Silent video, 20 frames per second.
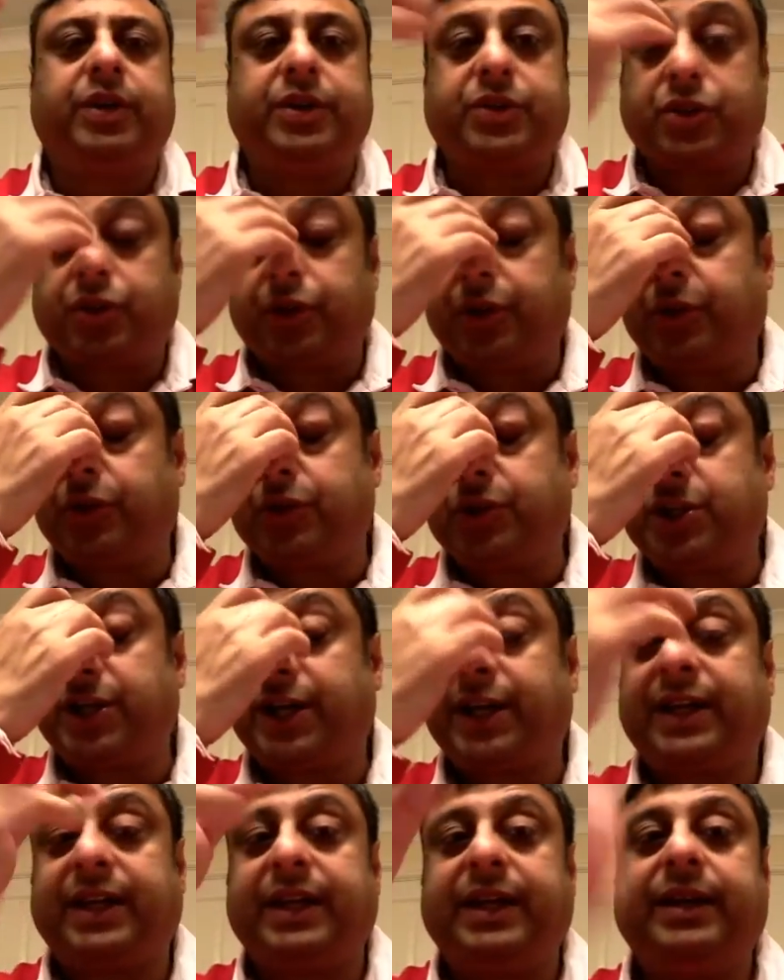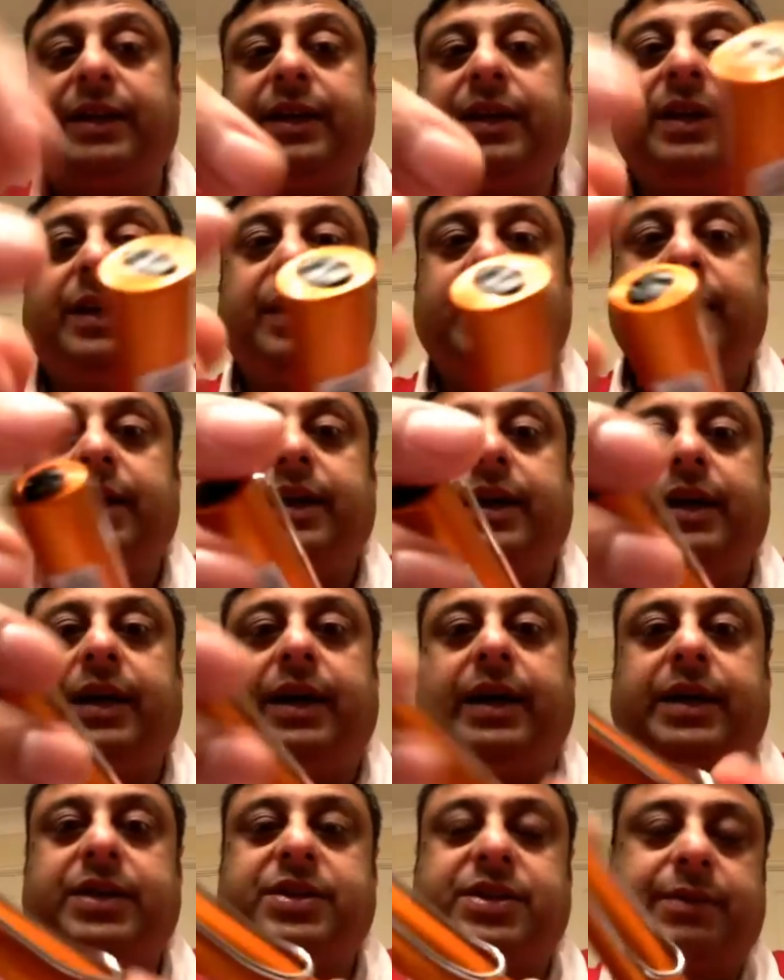inside your jacket.
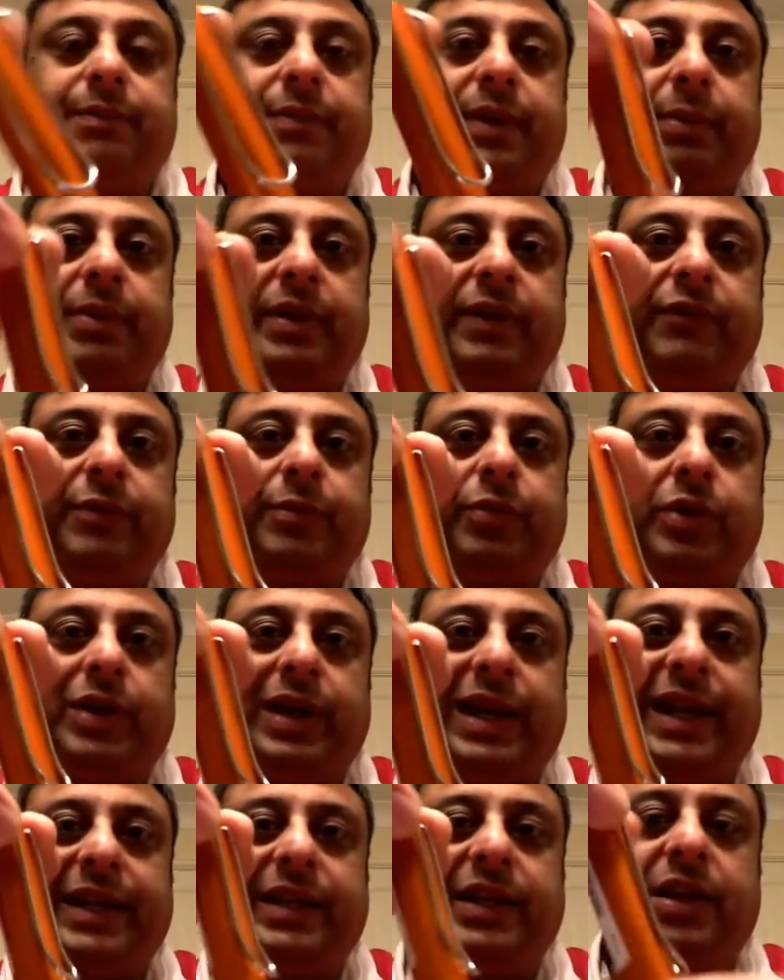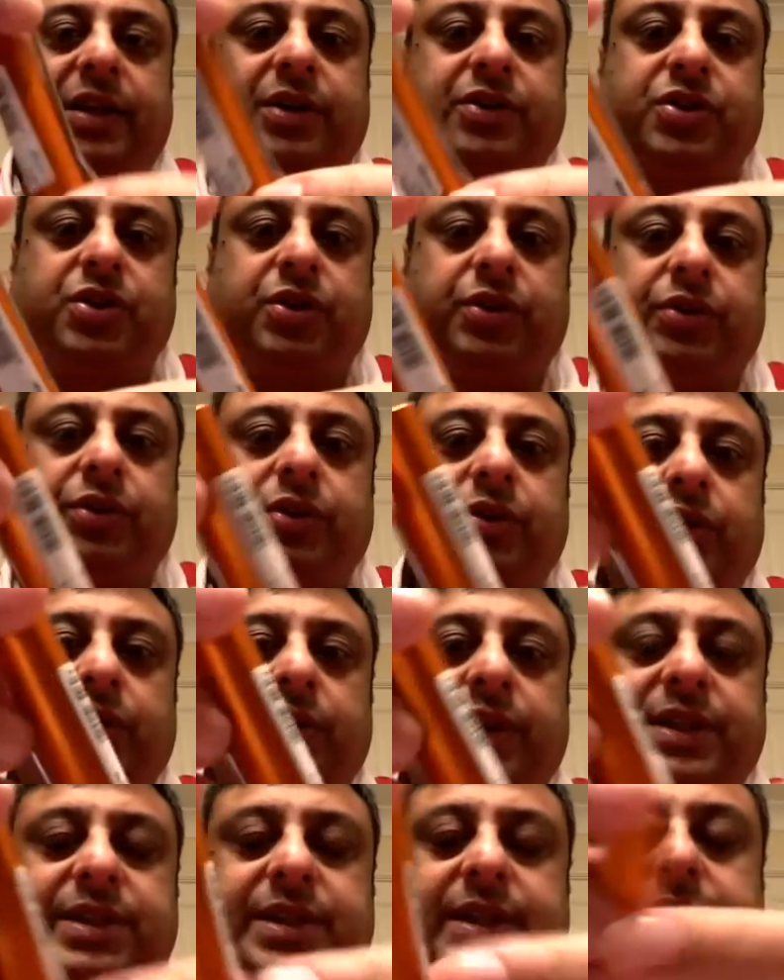Some people even put lanyards
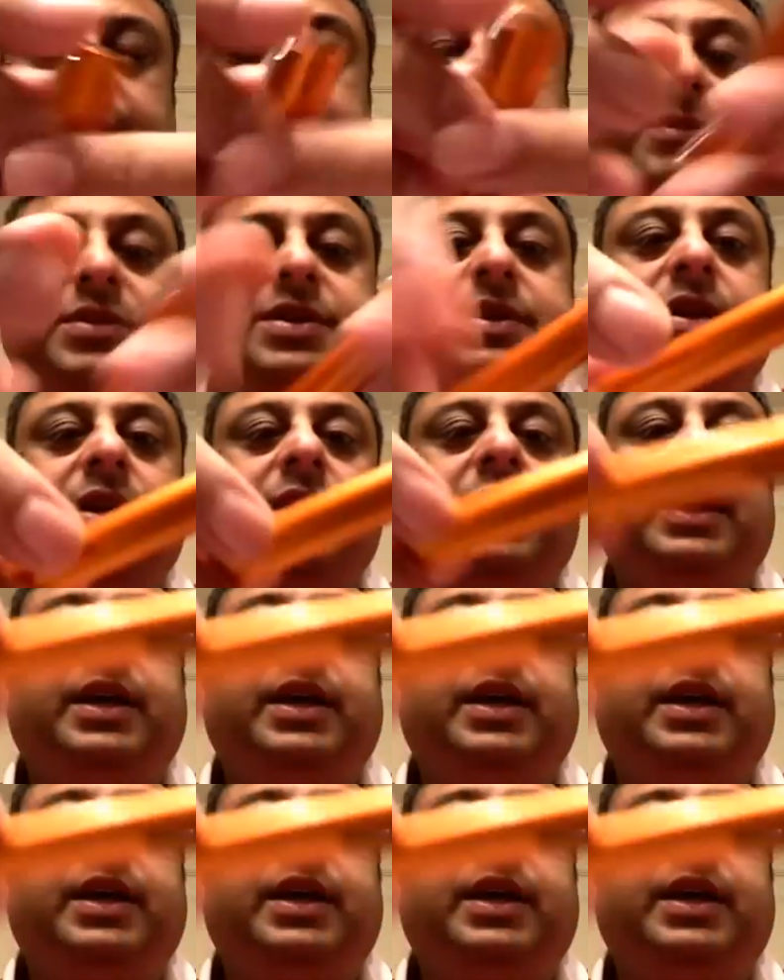on these clips.